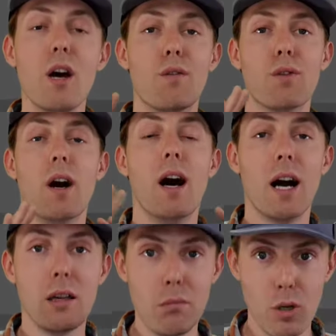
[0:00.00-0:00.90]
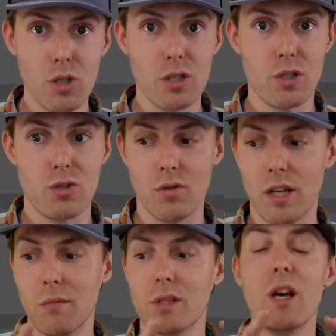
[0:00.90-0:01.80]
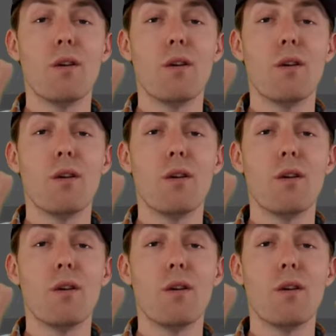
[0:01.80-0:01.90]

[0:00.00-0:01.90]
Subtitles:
for high motion streams,